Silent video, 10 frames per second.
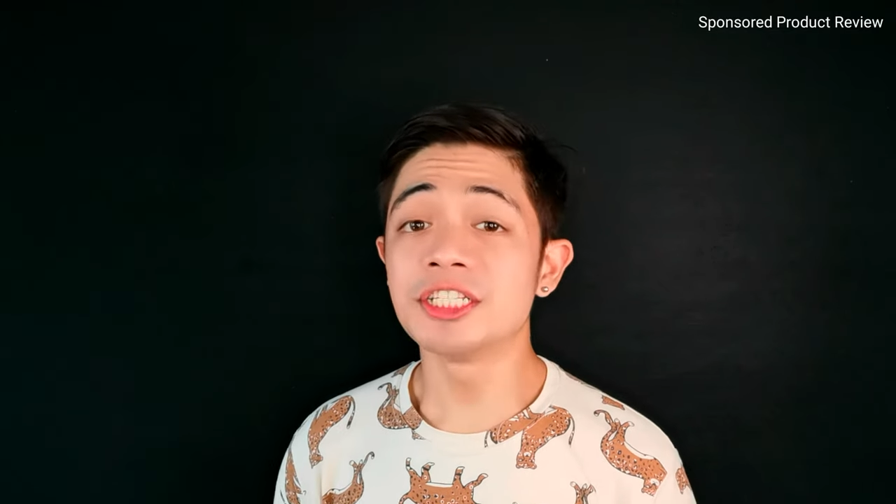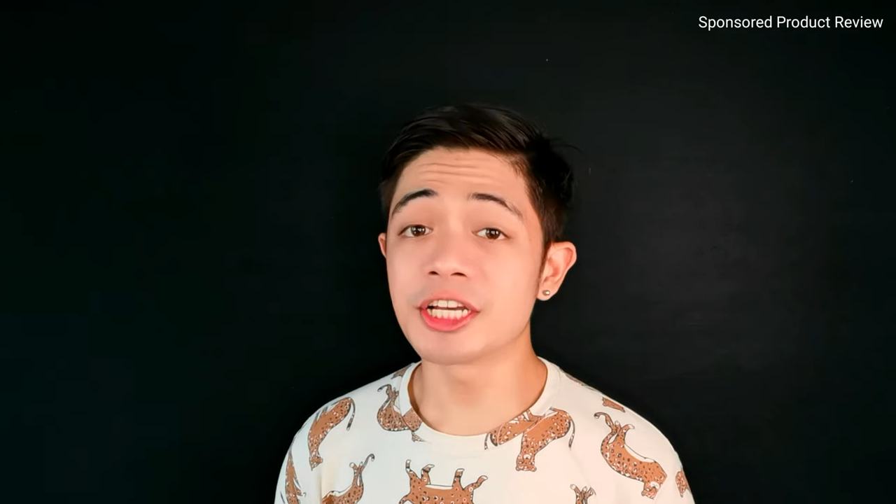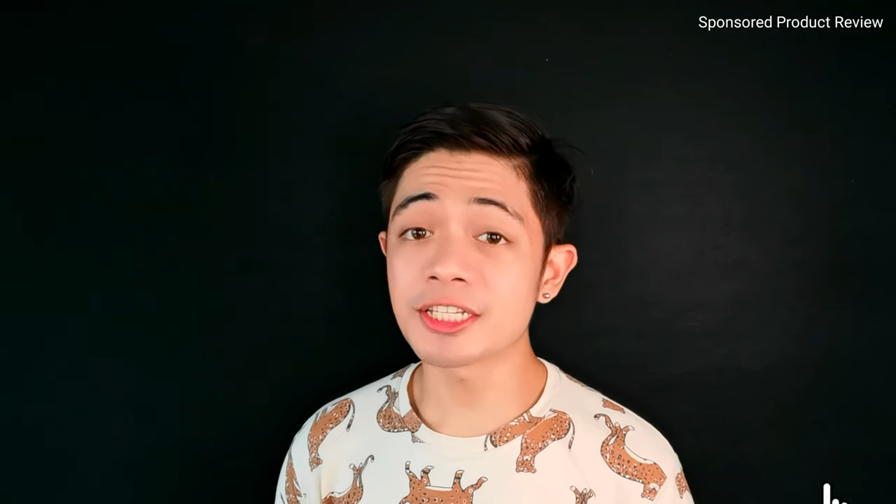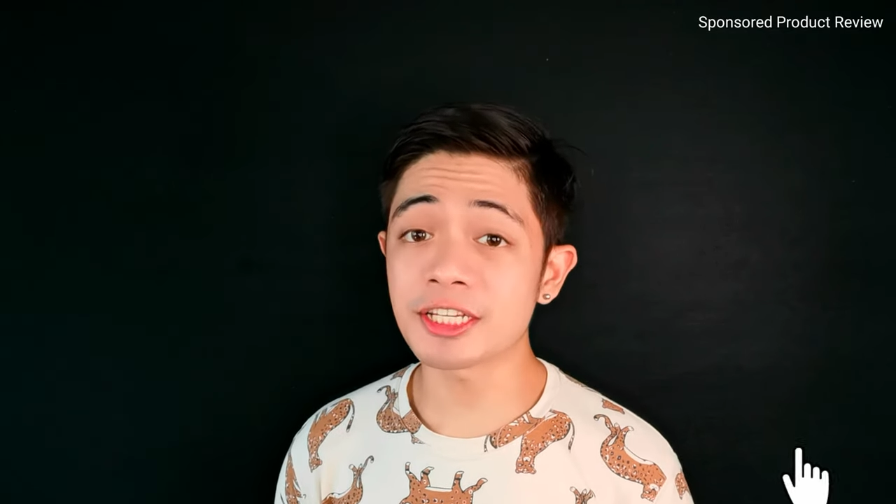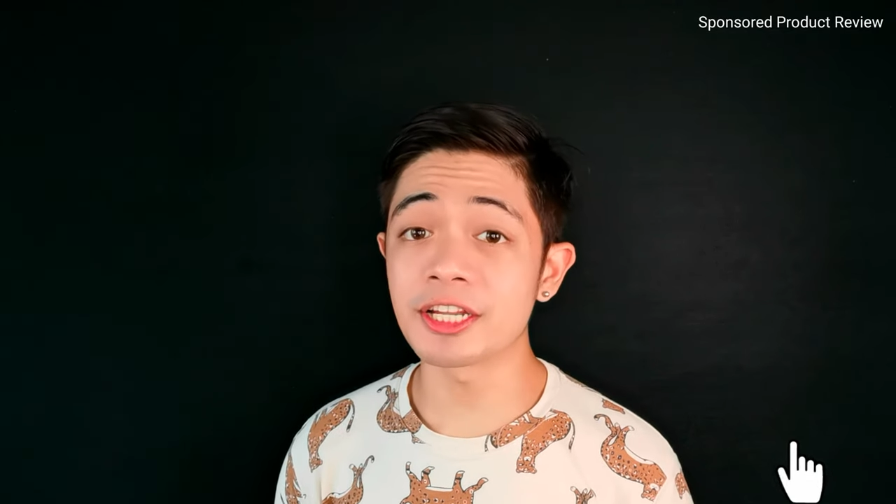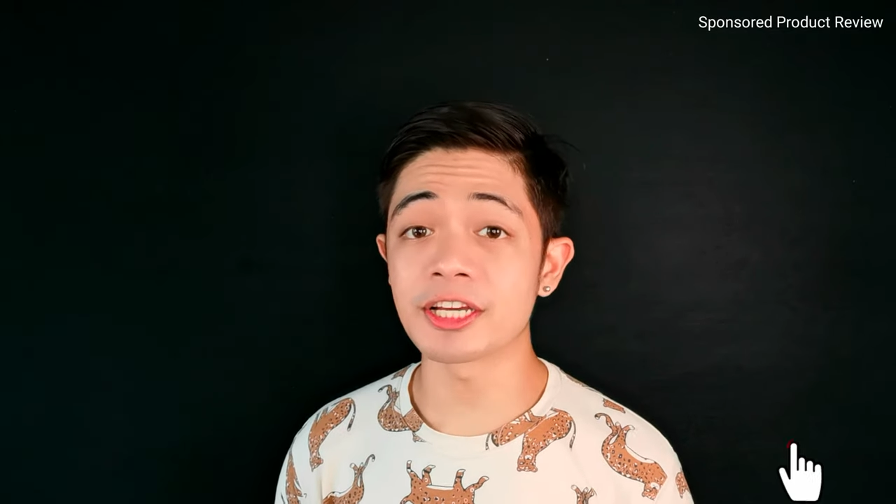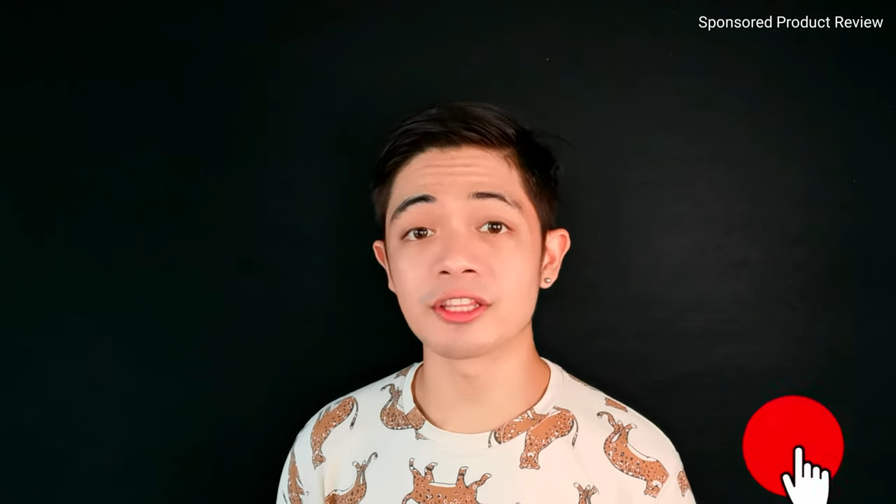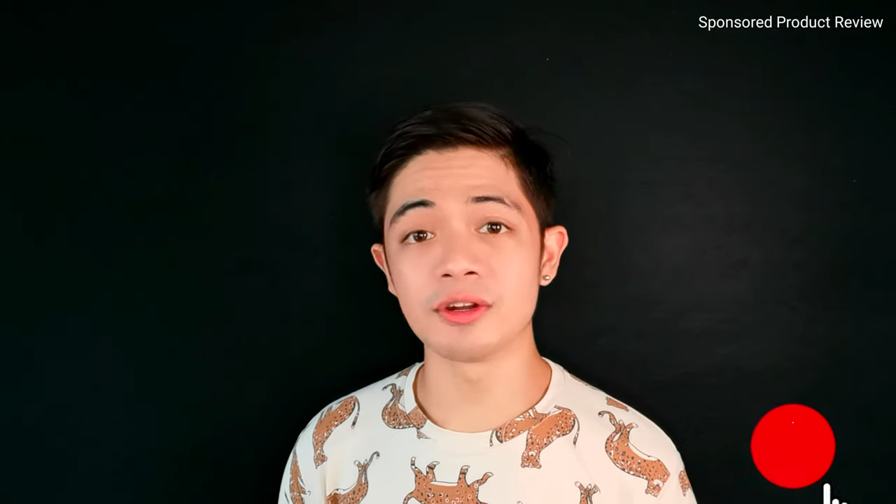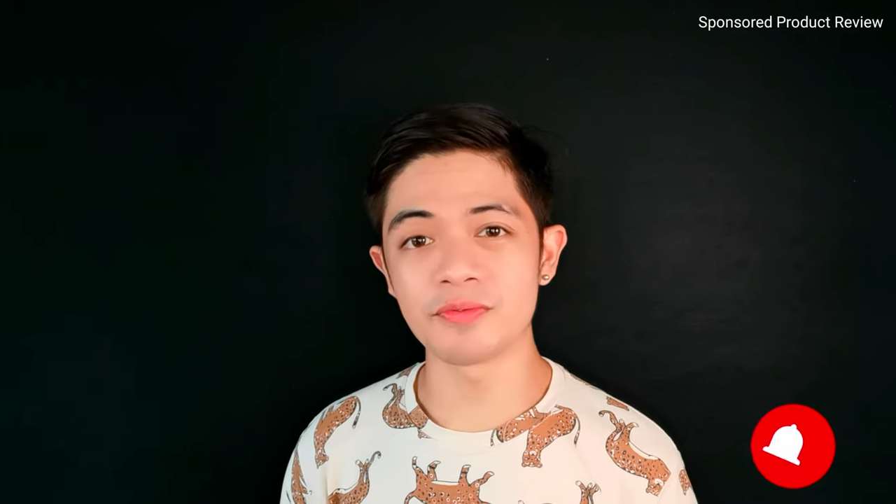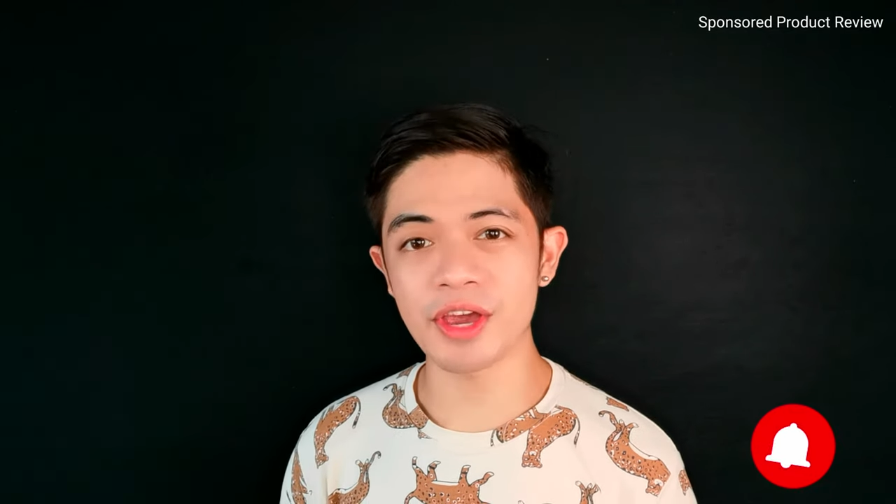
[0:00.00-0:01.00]
just click
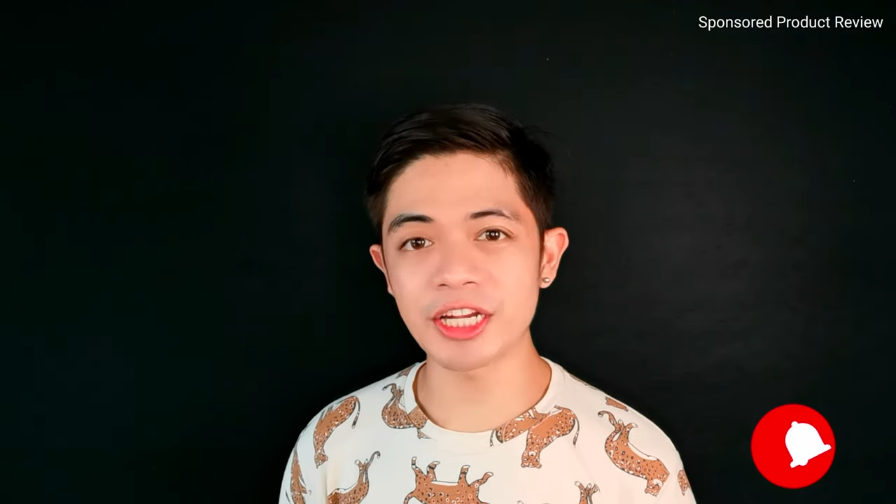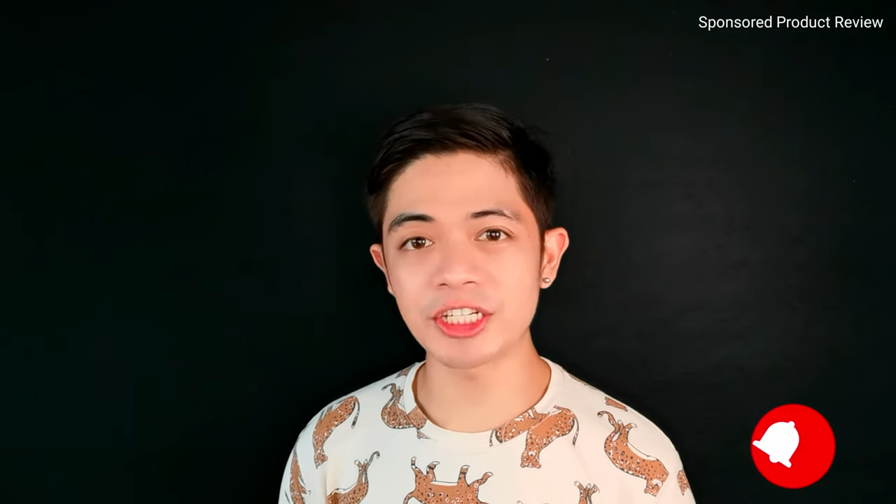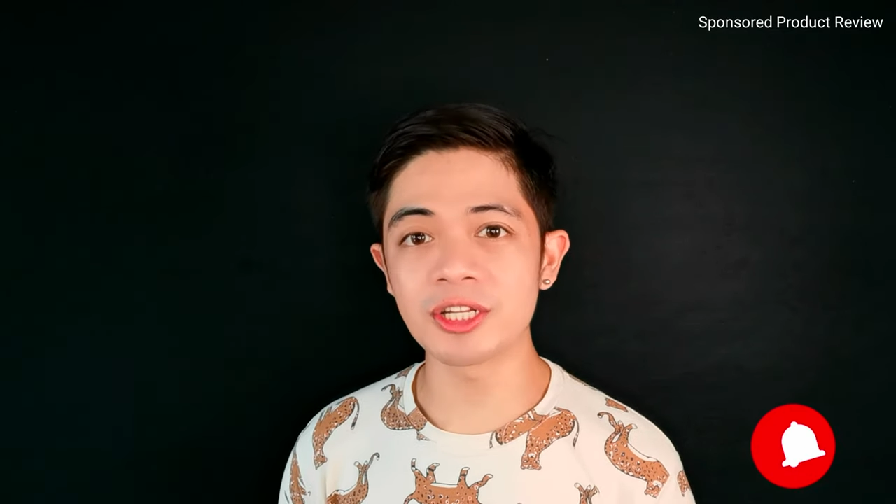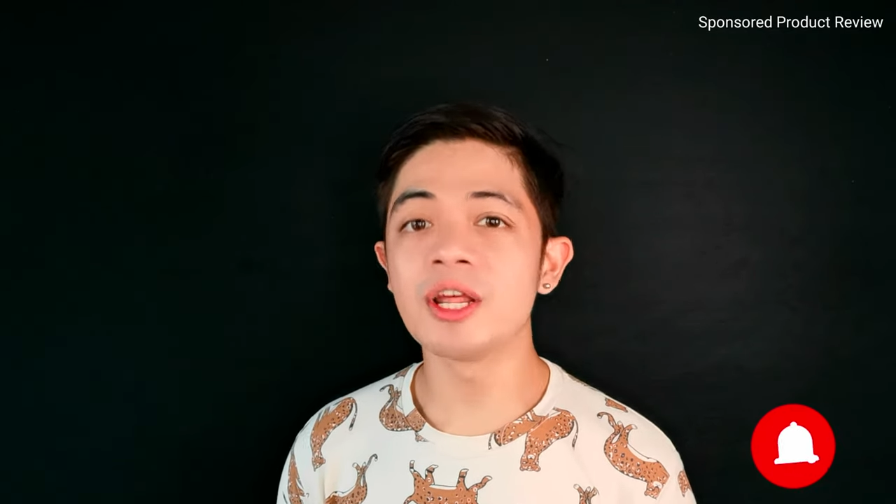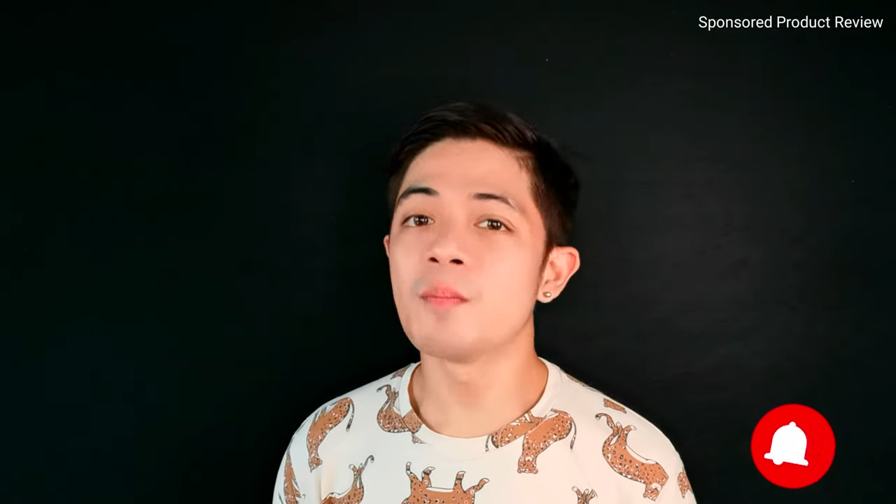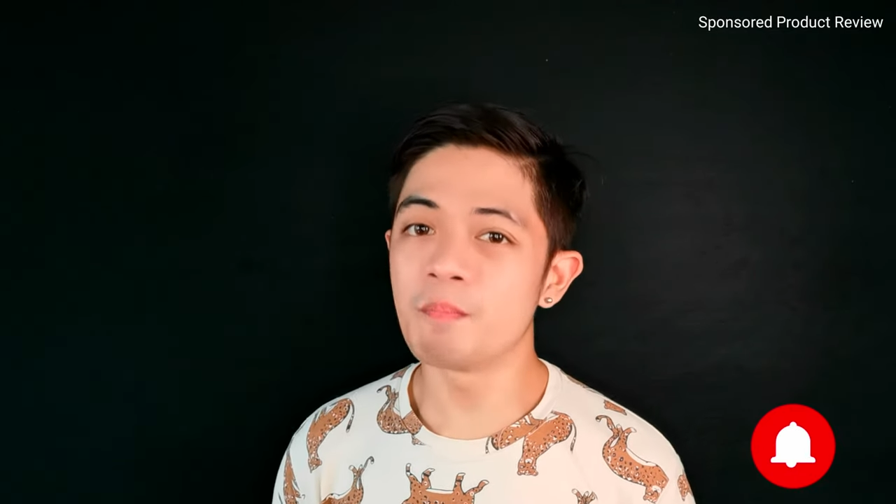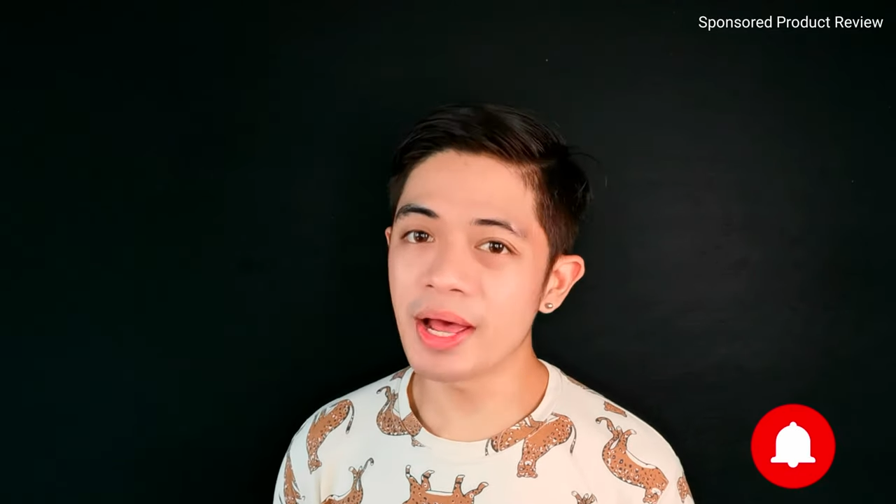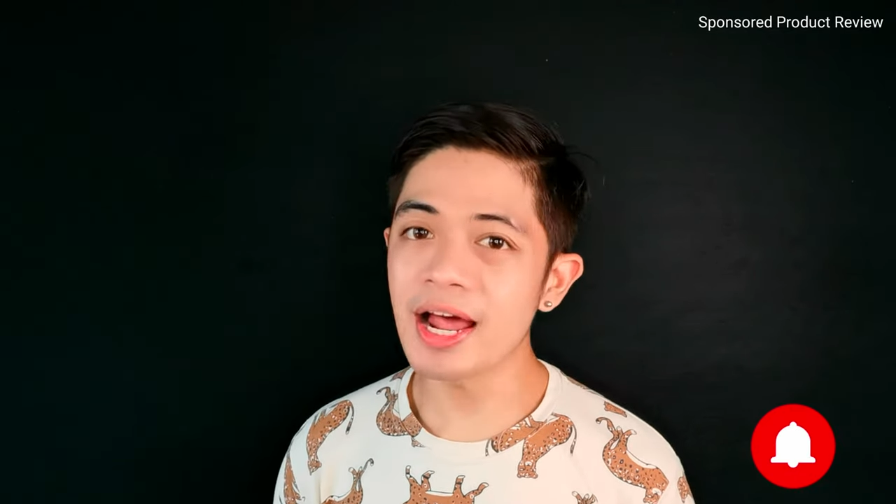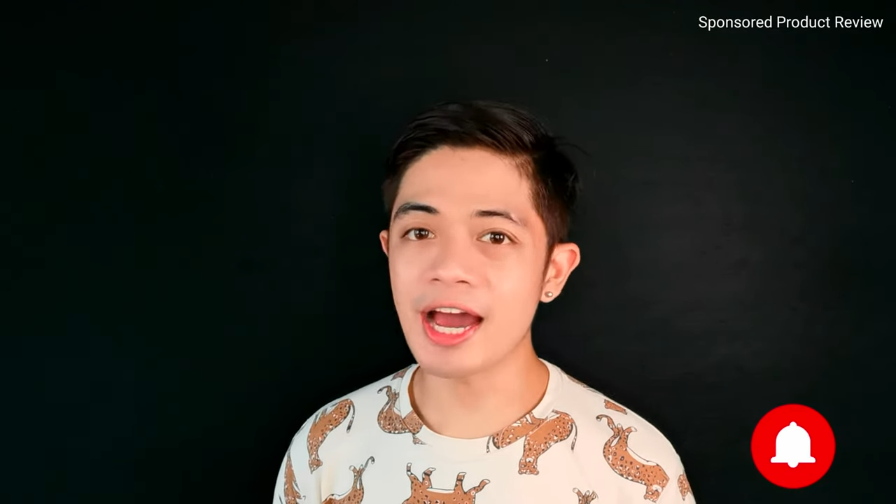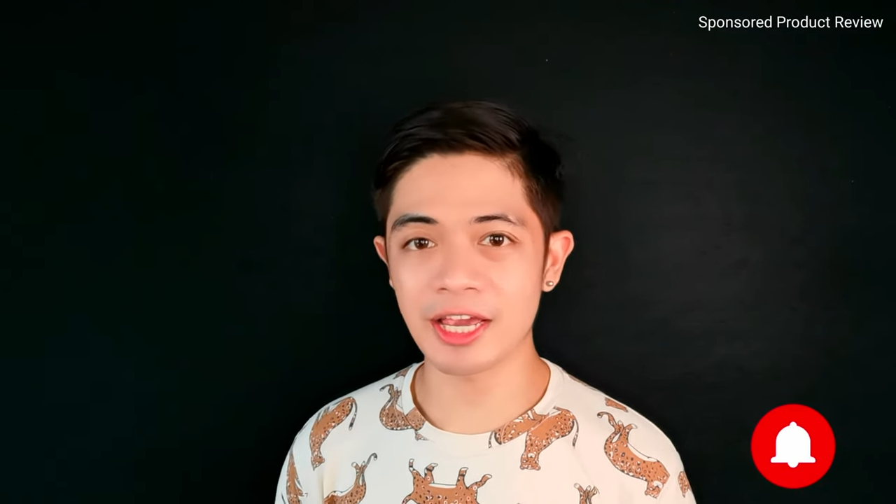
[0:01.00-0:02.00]
notification bell